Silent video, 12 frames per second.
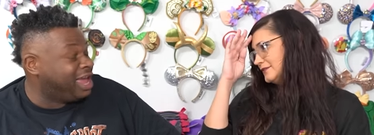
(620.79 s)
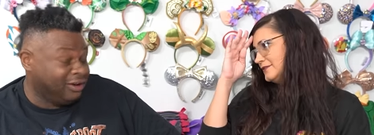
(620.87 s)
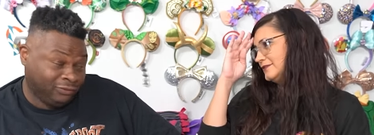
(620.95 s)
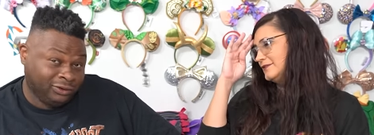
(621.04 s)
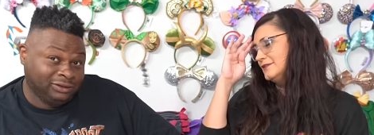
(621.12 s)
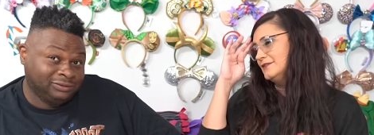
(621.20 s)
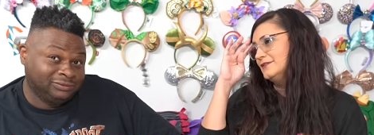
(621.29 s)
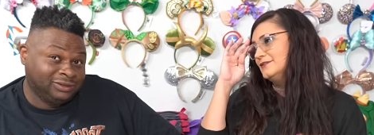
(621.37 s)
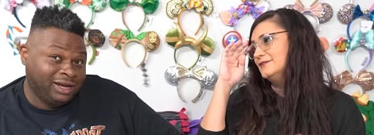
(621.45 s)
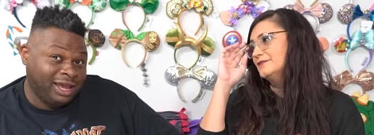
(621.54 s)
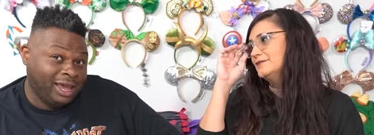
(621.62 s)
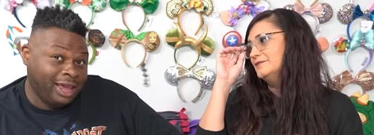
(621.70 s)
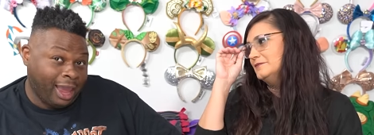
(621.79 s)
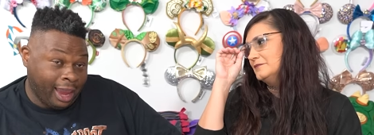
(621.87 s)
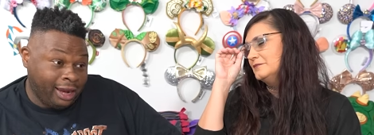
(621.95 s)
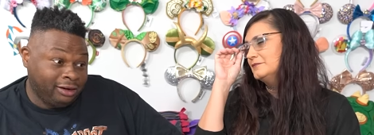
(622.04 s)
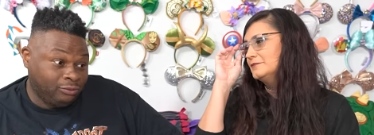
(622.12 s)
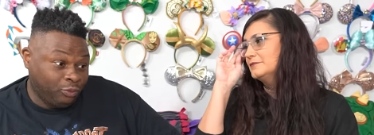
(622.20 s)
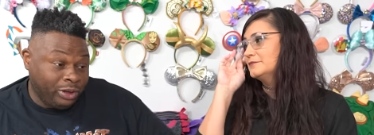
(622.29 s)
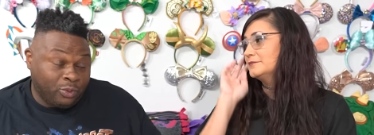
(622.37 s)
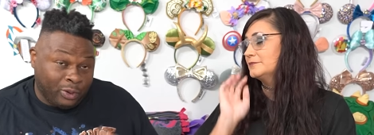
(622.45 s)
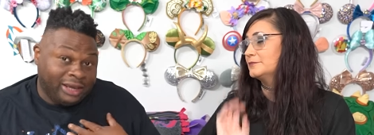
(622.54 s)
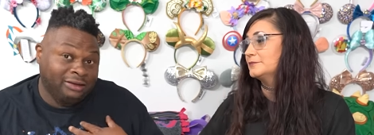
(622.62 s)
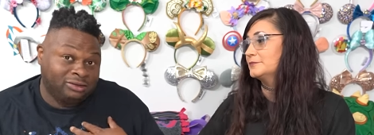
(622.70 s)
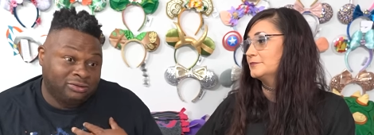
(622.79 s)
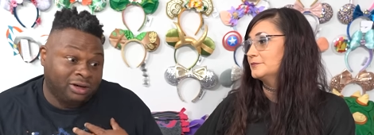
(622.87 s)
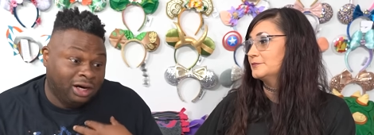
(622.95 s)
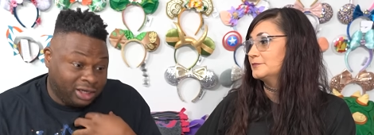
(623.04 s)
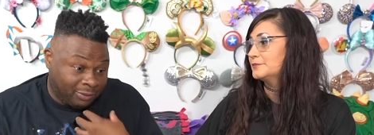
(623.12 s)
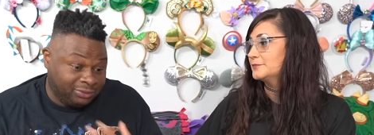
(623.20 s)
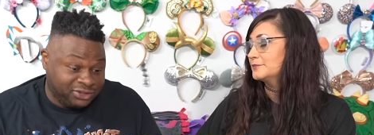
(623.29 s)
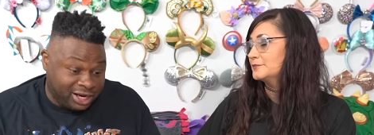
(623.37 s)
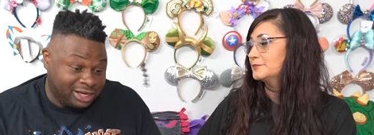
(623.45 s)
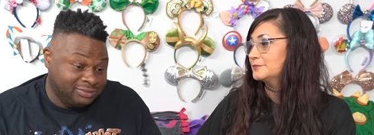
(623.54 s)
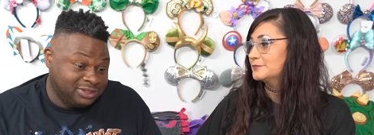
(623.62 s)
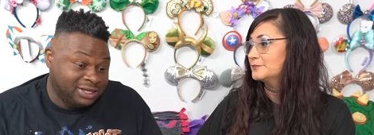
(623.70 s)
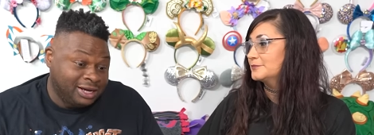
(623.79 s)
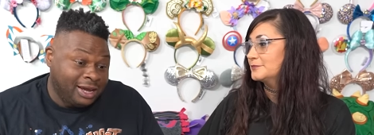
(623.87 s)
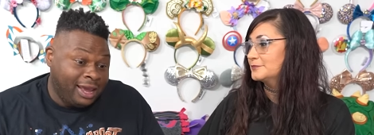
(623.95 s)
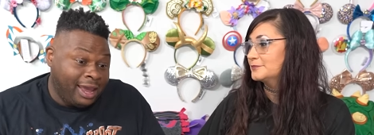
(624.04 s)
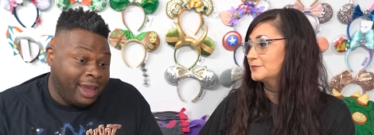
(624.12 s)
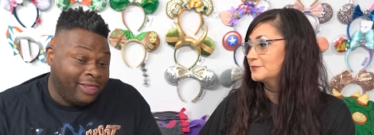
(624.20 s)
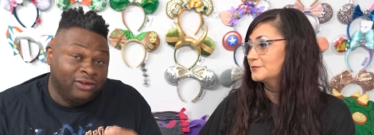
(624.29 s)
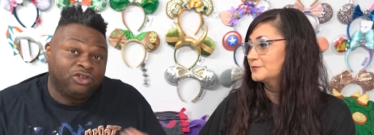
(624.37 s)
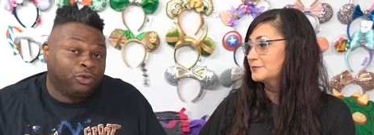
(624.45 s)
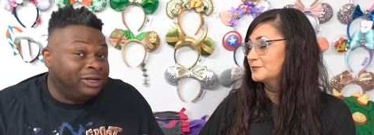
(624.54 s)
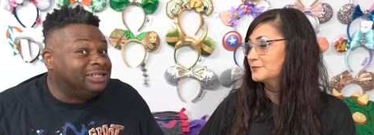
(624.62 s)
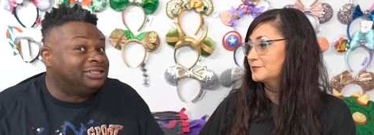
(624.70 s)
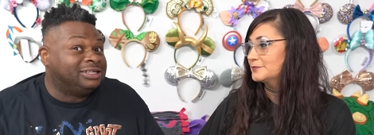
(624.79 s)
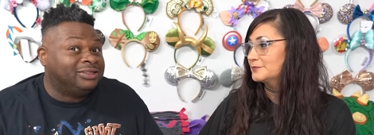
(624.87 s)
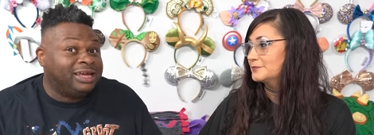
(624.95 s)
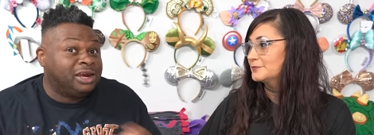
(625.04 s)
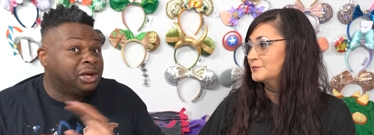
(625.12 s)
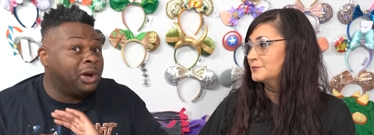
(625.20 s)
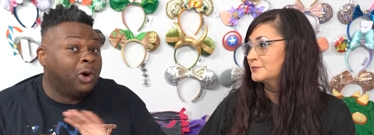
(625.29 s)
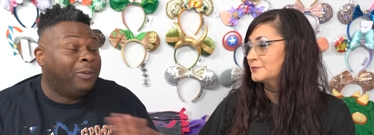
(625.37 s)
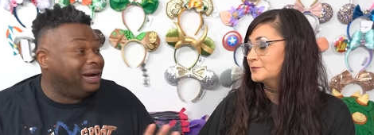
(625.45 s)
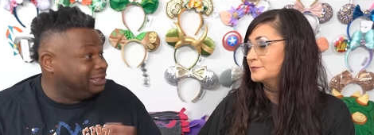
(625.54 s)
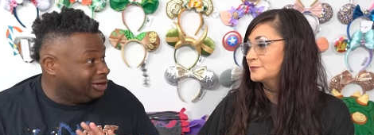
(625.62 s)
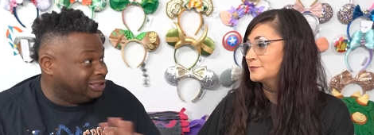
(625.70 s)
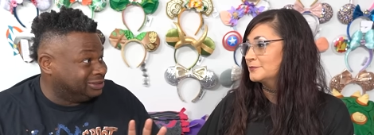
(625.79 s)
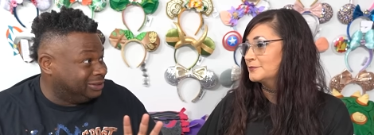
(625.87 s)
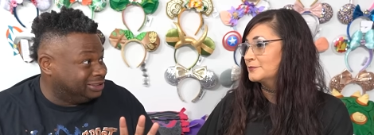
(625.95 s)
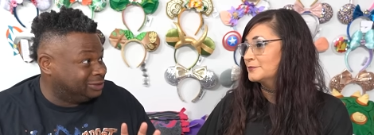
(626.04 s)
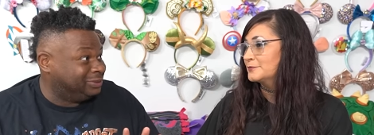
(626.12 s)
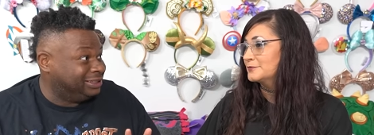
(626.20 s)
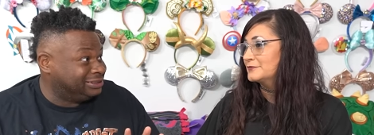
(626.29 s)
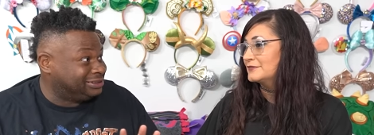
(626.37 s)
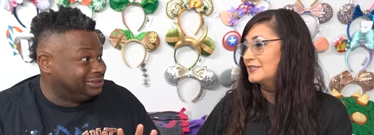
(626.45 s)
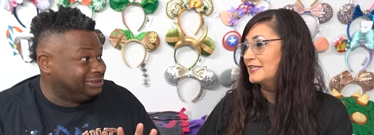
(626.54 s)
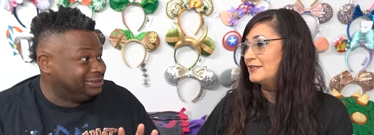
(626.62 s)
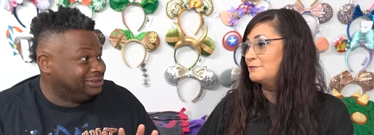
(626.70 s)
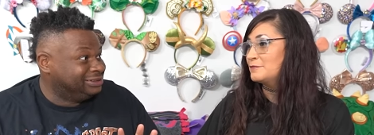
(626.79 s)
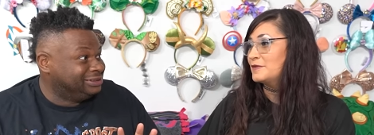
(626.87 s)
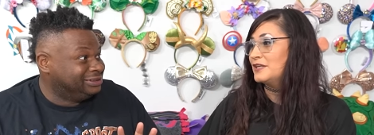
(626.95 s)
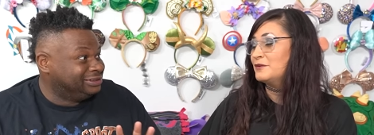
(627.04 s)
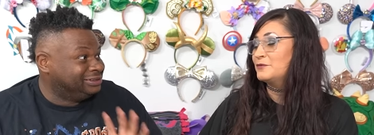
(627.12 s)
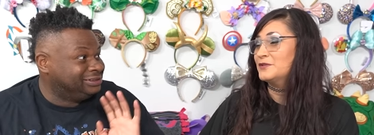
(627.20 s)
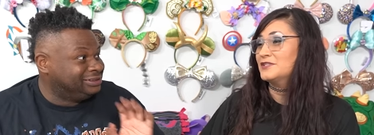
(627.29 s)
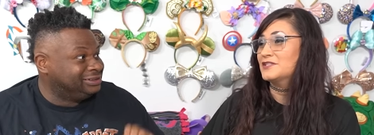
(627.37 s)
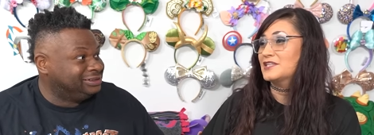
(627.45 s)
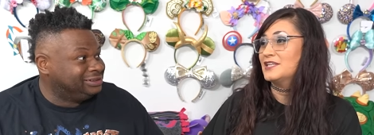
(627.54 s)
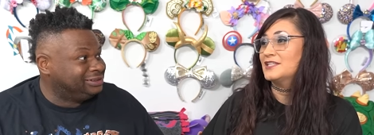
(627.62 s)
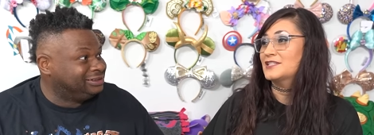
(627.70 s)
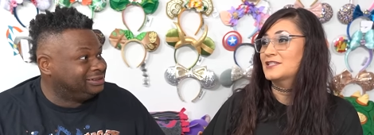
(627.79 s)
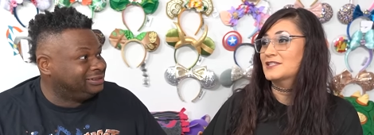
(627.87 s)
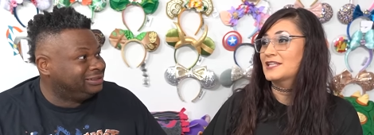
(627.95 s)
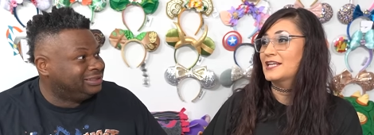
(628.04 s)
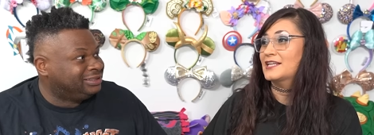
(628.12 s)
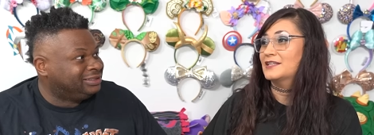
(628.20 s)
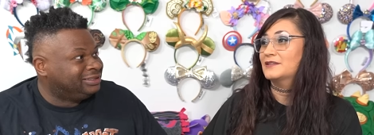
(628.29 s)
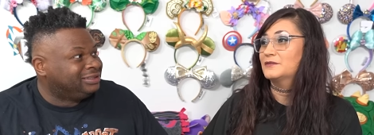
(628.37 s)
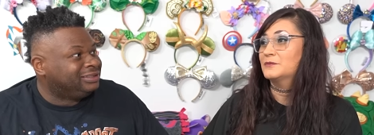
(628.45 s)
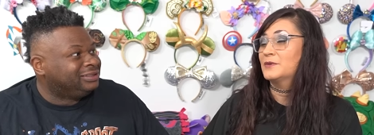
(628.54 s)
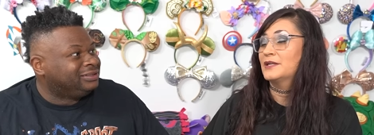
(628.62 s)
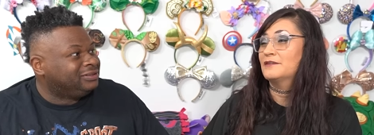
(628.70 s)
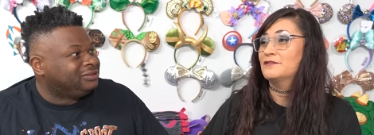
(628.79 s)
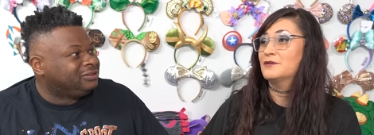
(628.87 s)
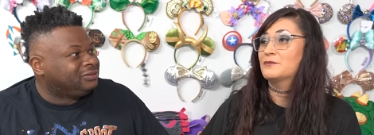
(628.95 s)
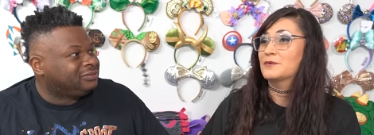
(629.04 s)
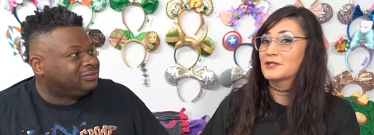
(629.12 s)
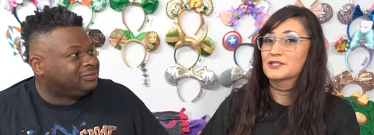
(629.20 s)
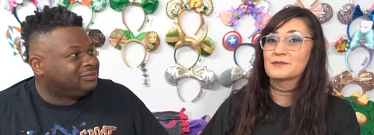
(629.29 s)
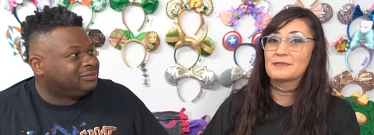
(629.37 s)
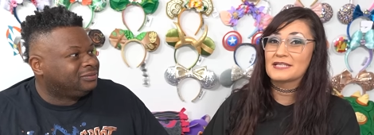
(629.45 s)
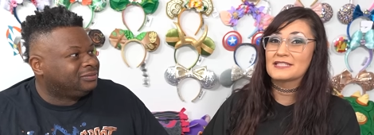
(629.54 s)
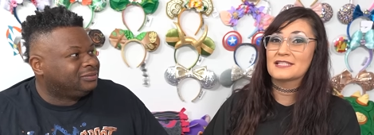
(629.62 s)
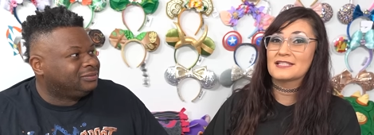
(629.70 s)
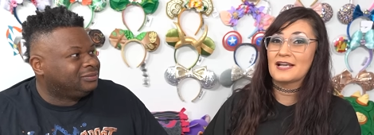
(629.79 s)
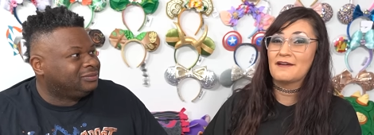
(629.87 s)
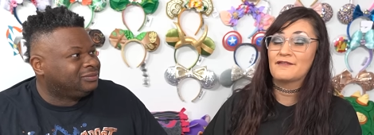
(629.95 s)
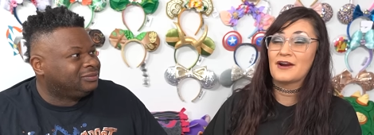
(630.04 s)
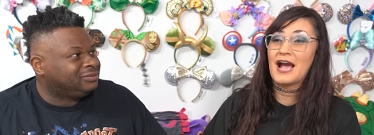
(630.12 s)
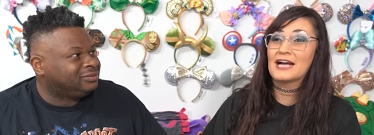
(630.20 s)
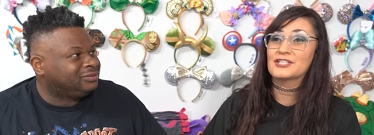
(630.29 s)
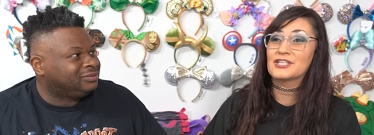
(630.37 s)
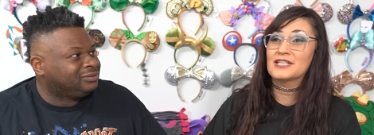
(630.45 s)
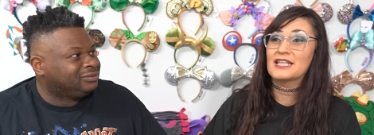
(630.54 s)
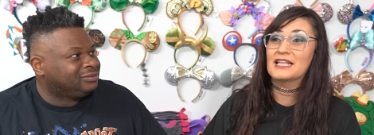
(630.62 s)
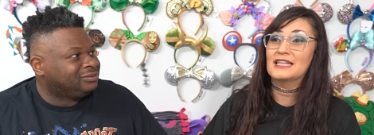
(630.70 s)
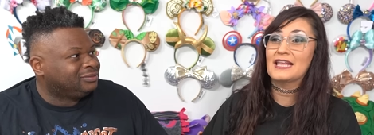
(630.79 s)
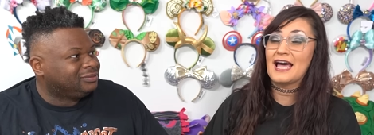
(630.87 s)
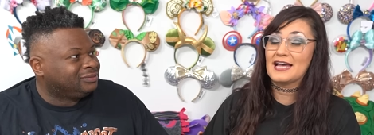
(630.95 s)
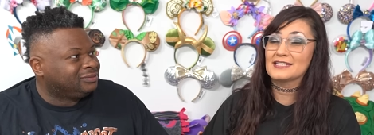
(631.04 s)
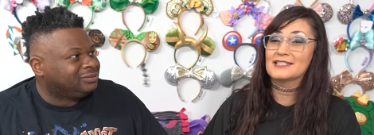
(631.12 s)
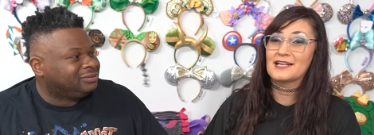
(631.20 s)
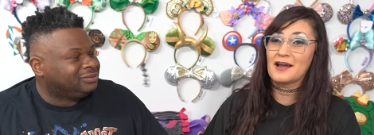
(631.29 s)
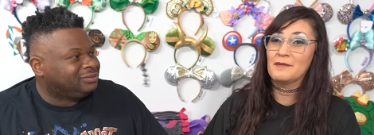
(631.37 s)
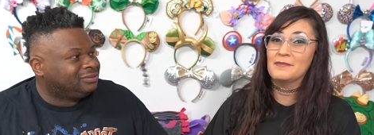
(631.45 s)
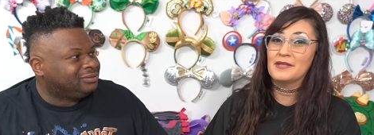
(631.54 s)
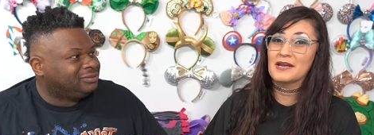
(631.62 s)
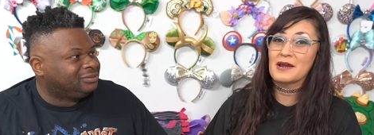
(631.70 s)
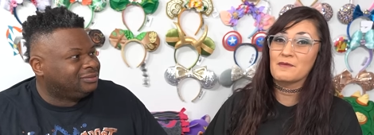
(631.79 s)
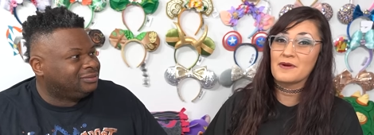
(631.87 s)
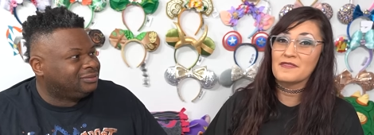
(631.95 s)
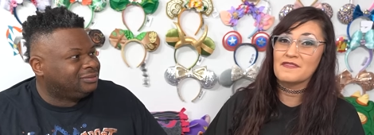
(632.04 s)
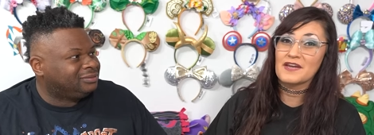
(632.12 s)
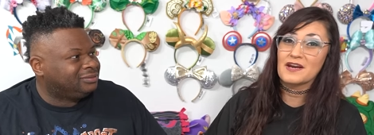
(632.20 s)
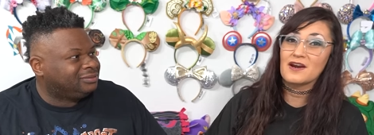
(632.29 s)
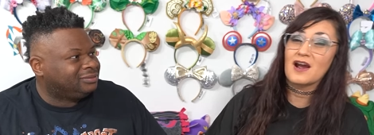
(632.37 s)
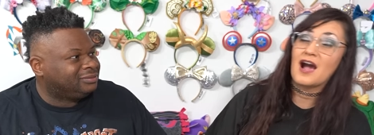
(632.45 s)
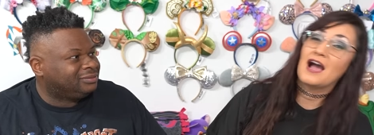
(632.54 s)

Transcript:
Speaker 1: ever and we went a couple times. And there's a reason that nobody talks about this place.
Speaker 2: It it was it's like one of the worst places ever. Actually, the last time that I went there,